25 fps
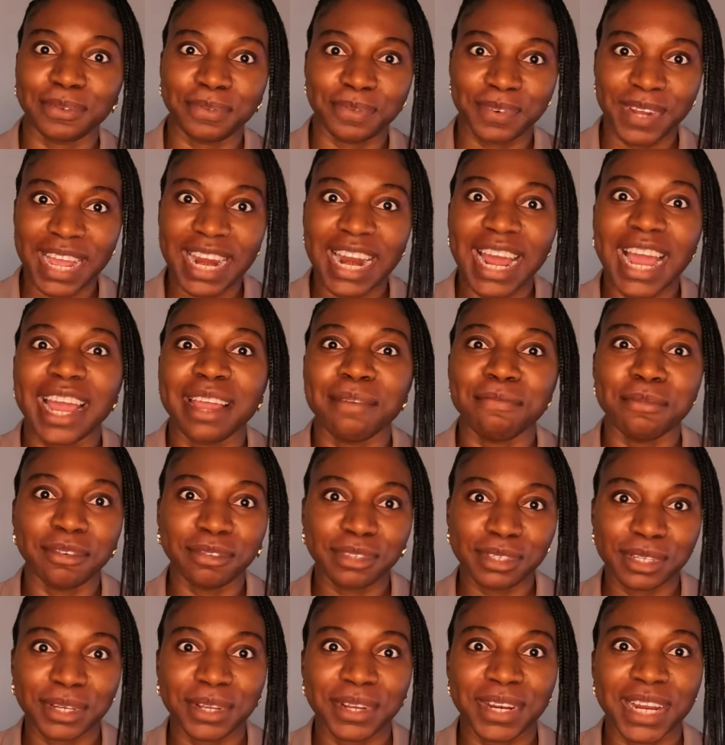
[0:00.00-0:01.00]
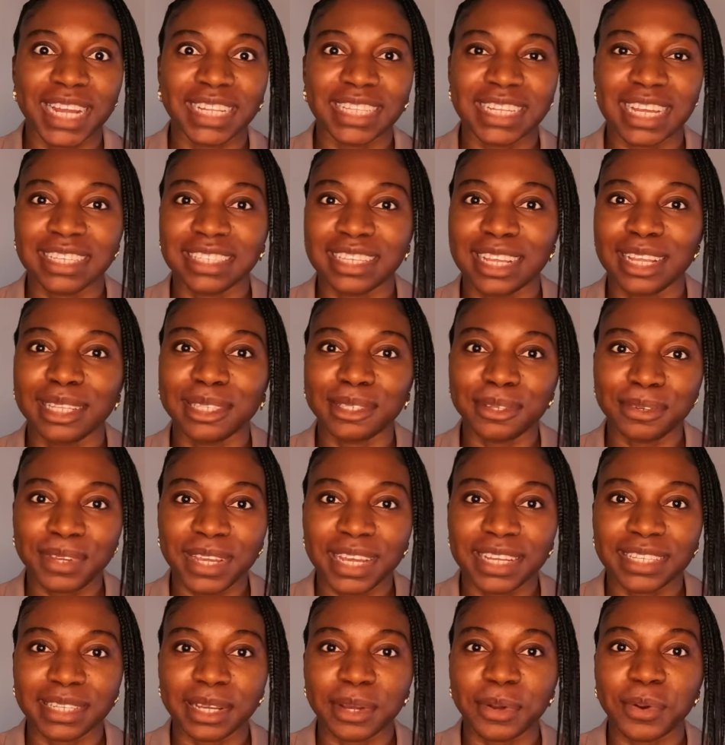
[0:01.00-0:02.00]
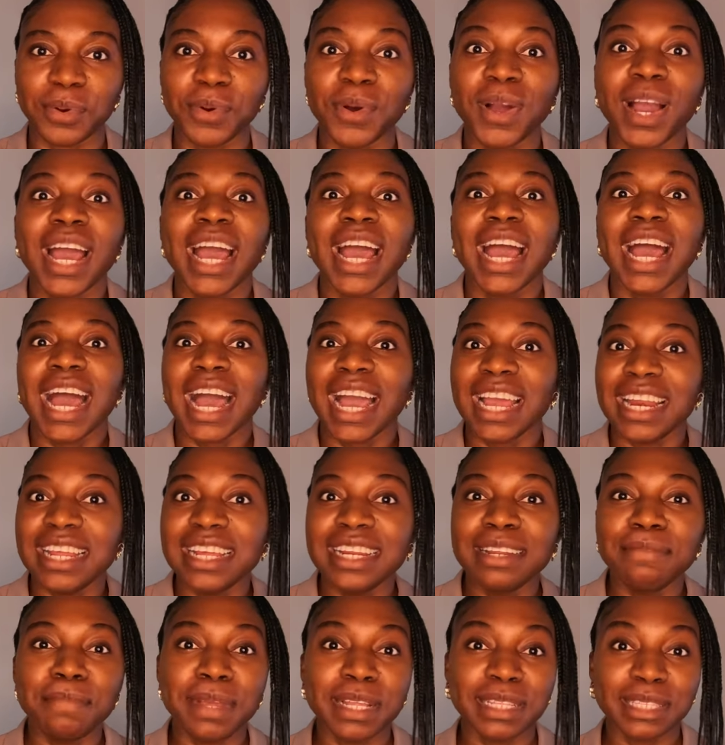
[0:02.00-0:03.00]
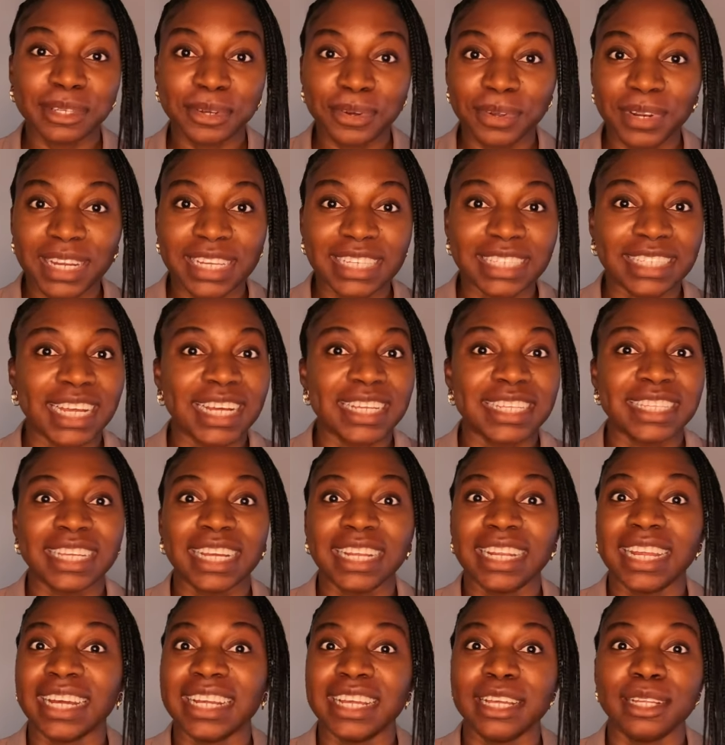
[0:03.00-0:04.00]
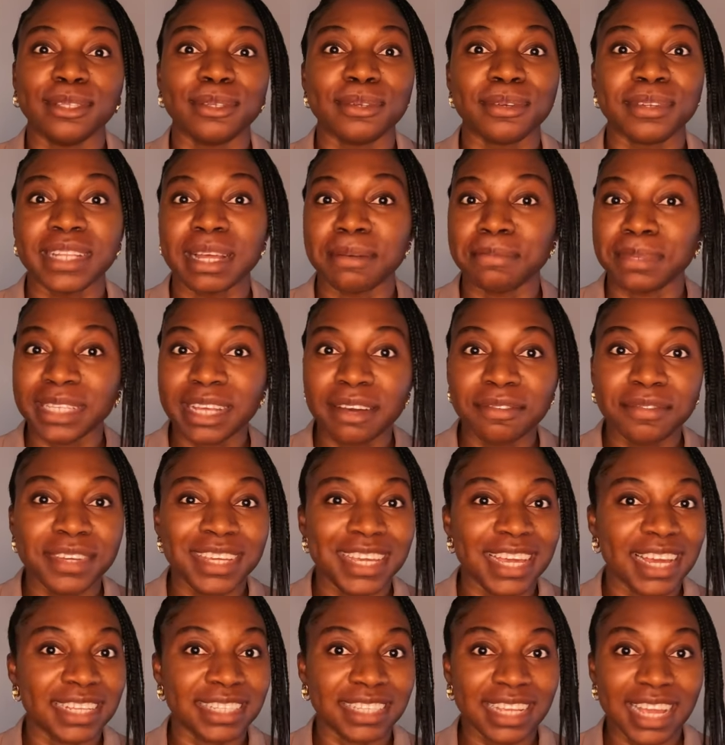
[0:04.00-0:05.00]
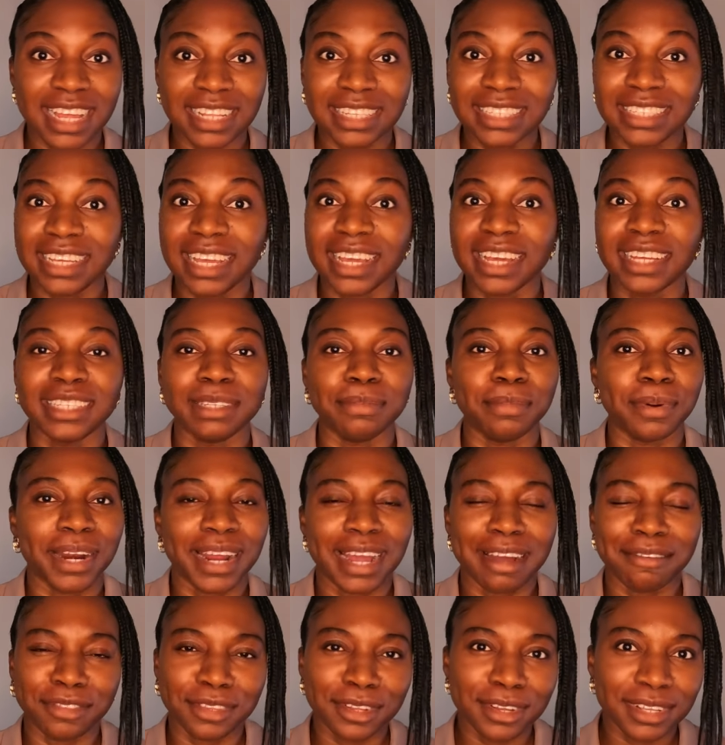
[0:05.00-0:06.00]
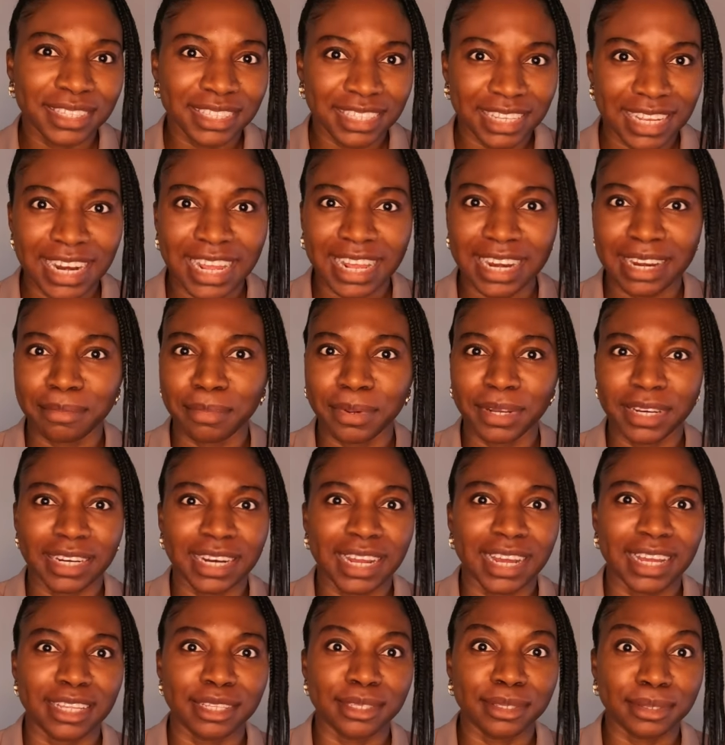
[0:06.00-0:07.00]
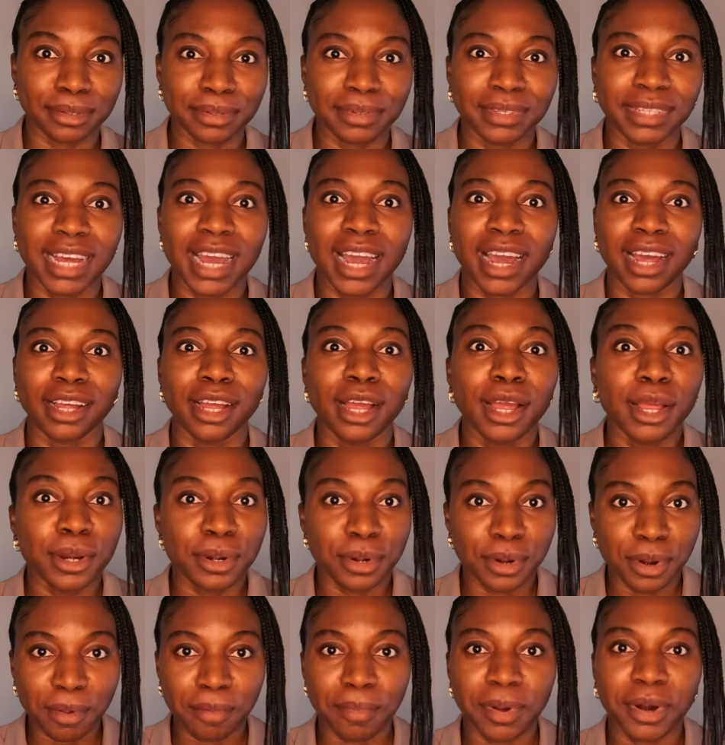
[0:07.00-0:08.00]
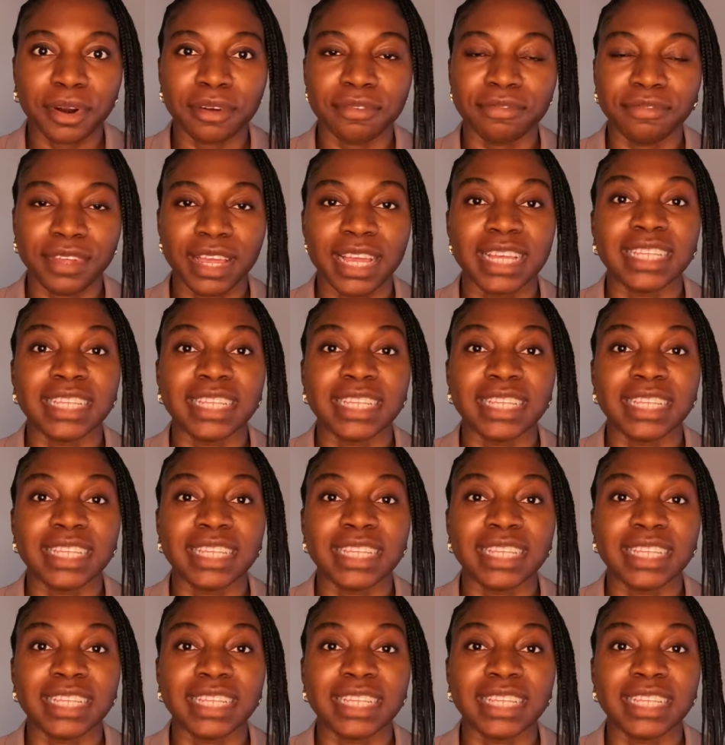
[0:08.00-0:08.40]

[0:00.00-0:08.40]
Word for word: When I moved to the United States two years ago, I did meet colleagues that said that it took them seven years, eight years, but I have not seen anybody that it took that number of